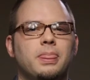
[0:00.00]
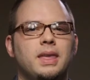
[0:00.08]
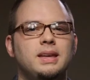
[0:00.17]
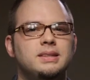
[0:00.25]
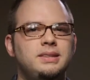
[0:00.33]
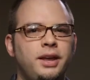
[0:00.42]

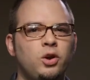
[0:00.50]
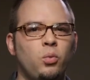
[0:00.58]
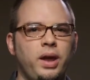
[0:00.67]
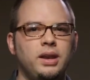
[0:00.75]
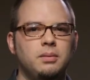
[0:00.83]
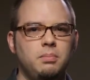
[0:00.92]

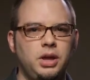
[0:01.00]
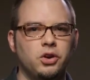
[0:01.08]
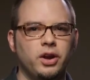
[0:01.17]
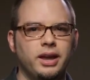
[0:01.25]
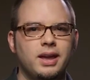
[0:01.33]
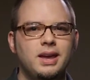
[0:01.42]
Center-weighted
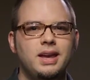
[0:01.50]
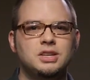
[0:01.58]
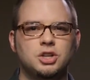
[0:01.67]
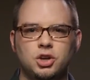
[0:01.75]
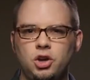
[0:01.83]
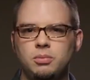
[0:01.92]
metering is
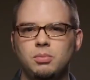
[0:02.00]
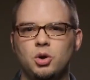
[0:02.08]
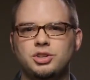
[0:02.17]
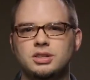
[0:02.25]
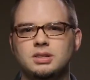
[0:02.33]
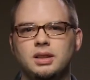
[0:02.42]
a good mode
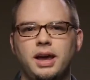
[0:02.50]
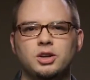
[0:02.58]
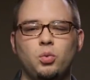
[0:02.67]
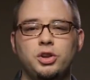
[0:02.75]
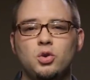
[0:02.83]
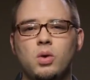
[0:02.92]
to select
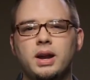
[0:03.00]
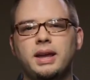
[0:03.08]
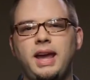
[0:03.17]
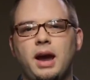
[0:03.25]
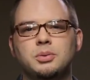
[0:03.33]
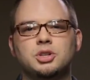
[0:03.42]
when you want to
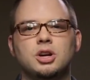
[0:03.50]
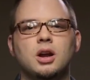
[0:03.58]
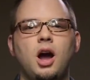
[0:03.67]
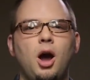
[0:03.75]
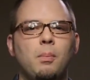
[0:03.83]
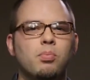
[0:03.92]
capture
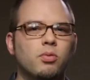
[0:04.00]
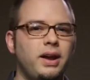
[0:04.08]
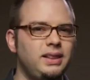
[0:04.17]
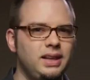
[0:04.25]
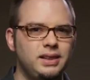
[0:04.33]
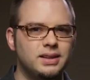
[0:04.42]
a
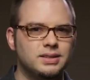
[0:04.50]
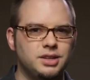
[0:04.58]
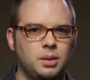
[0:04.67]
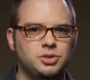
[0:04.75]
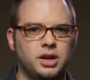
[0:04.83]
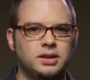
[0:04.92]
brightly lit
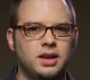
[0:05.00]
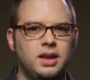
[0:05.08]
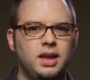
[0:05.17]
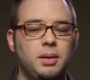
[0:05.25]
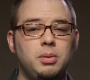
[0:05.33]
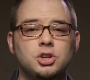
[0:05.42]
subject
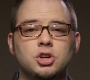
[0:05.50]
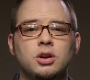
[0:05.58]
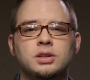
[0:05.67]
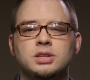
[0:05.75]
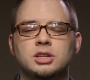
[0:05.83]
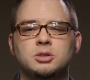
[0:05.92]
and be sure
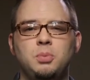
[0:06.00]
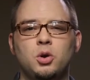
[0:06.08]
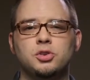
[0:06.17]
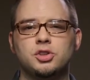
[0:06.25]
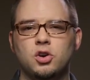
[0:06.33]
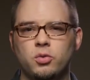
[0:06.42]
it's
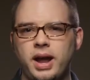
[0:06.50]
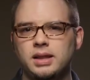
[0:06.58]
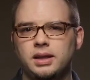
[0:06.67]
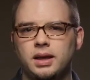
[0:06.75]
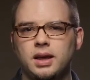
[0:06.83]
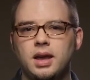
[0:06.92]
exposed
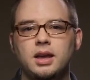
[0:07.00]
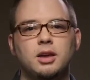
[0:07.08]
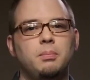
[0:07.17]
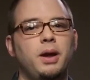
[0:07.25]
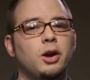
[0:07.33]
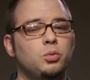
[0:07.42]
correctly
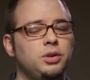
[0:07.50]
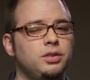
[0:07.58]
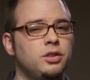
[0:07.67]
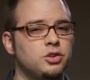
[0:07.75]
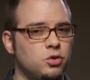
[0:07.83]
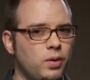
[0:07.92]
compared with
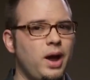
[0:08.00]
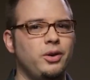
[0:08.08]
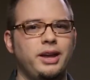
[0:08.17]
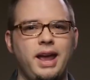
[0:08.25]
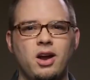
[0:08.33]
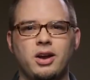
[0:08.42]
the
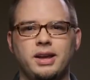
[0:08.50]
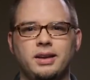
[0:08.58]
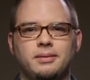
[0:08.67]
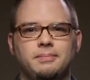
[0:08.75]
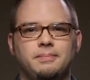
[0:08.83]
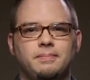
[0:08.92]
surrounding area.
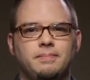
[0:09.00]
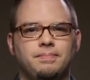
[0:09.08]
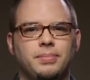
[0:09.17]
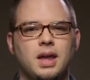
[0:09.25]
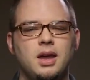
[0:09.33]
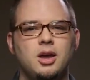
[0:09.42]

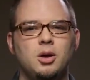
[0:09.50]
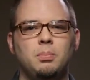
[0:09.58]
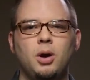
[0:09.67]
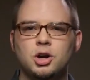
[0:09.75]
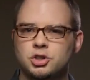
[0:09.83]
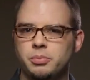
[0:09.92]

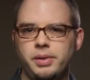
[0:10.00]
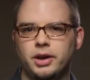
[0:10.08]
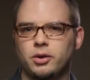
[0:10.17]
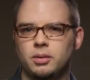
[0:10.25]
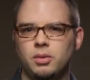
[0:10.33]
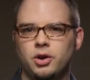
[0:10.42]
Partial
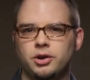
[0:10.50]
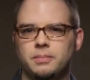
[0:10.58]
metering mode.